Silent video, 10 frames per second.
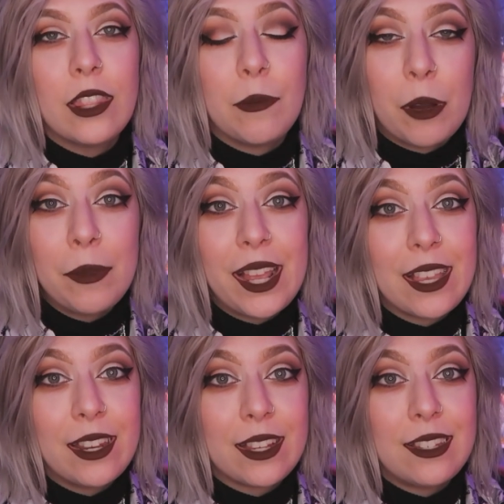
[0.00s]
The moment I
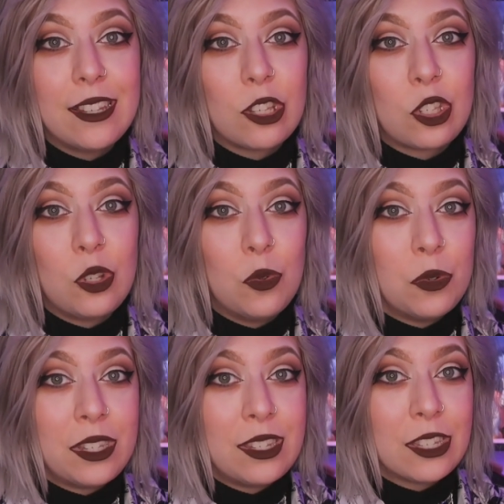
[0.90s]
connected
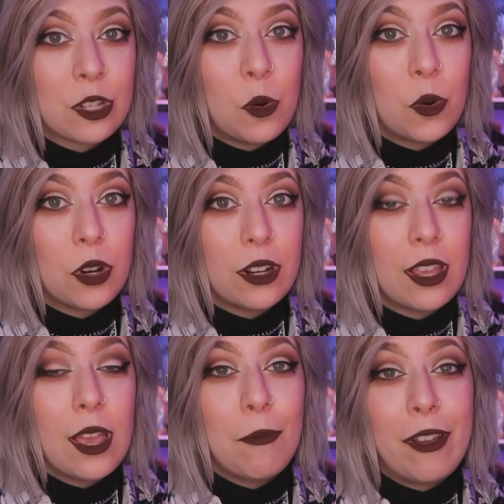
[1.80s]
to Discord,
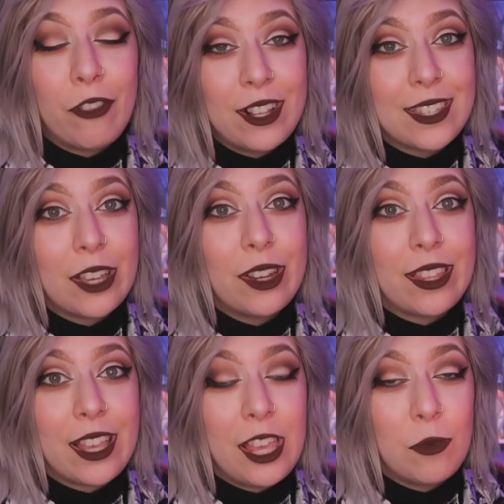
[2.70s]
my friend
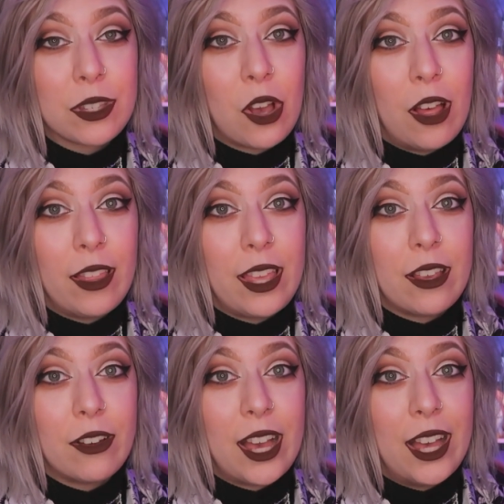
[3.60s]
sounded like he was
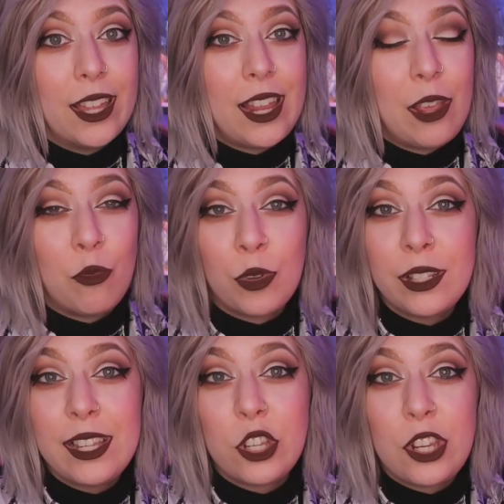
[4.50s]
calling on a
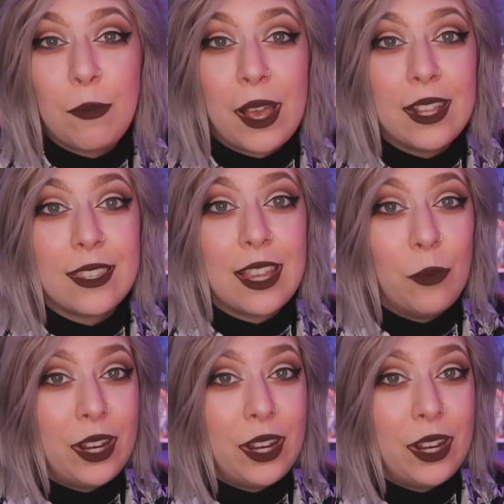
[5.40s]
really cheap headset.